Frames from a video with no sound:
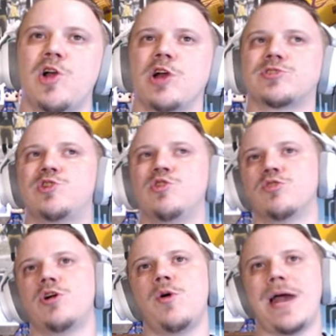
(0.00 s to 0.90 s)

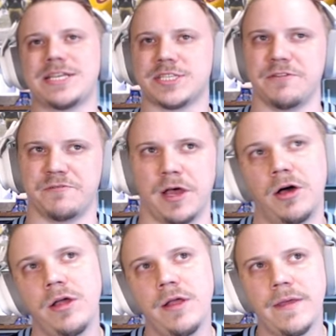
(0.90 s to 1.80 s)
Arturo
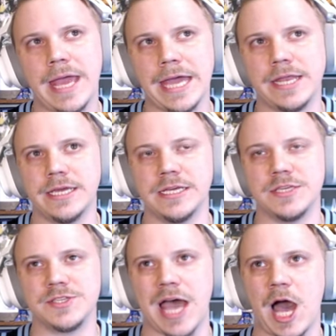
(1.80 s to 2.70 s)
Esquivel and
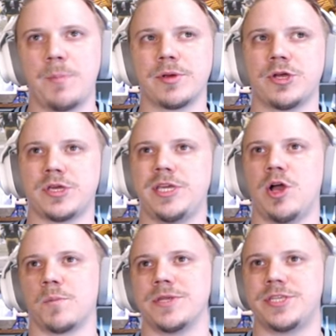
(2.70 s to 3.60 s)
his Albuquerque
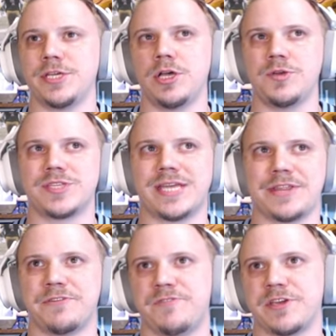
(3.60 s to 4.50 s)
Armadillos
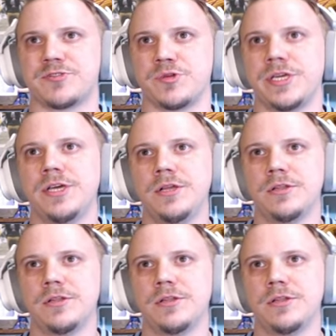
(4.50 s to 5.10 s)
got the victory.